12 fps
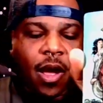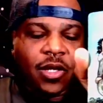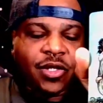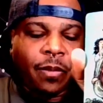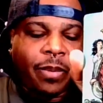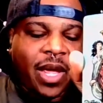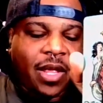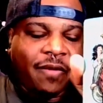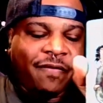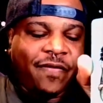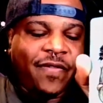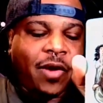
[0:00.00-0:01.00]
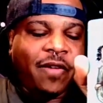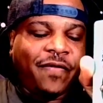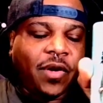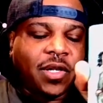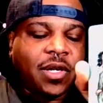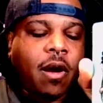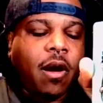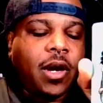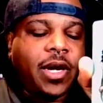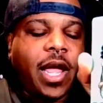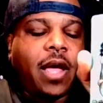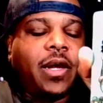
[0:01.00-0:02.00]
also being the very first
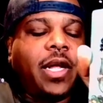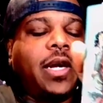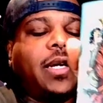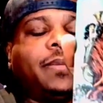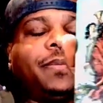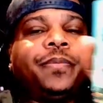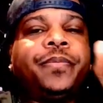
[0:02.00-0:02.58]
card down here.